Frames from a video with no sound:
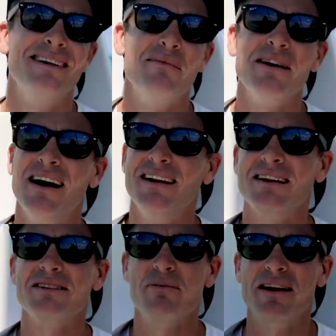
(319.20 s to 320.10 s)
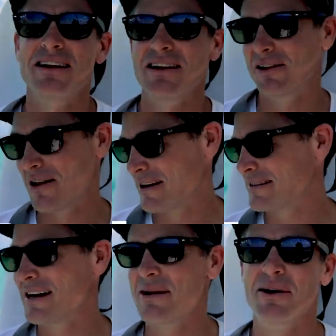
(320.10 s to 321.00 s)
I mean, I like spending a lot
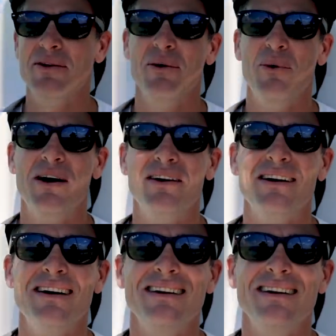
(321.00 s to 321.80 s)
of time under the water.